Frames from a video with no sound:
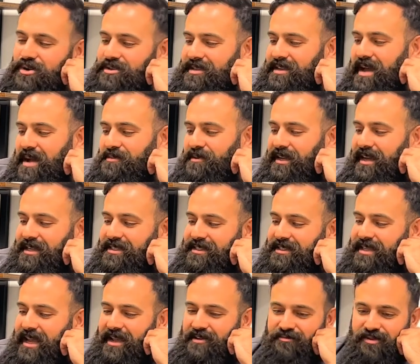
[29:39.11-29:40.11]
Most of the
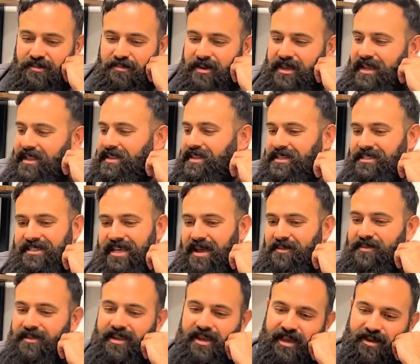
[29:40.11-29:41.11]
applications like repeat the
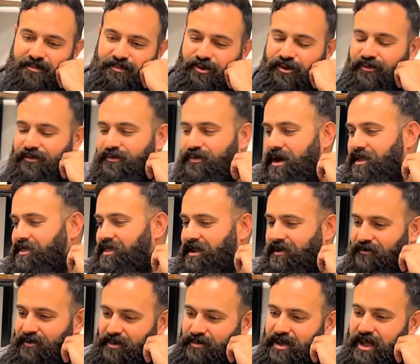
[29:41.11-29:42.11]
same thing, yeah. move one
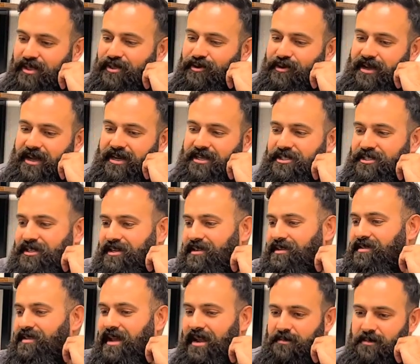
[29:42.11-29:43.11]
thing from one
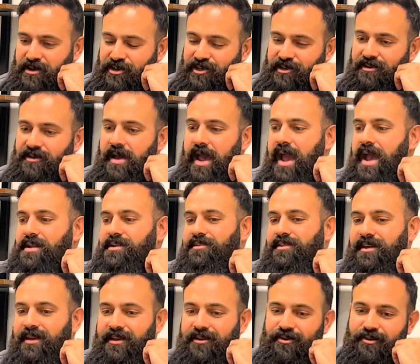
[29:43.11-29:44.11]
location, like material
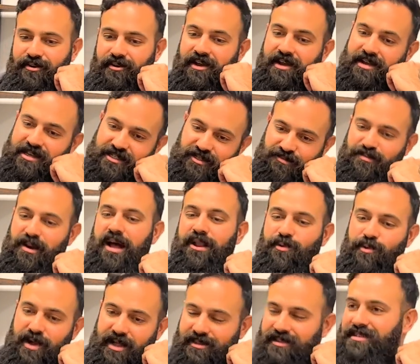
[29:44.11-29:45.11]
handling, or
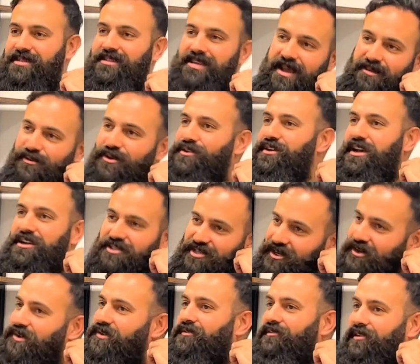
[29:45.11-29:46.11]
spot weld the same
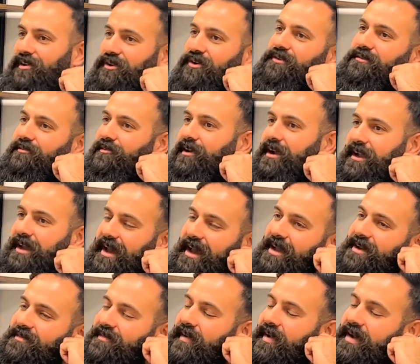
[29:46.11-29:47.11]
location over and over again.
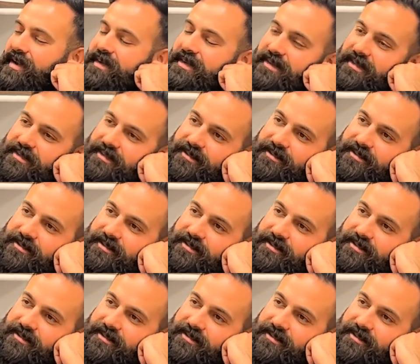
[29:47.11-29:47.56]
Yeah, right? yeah.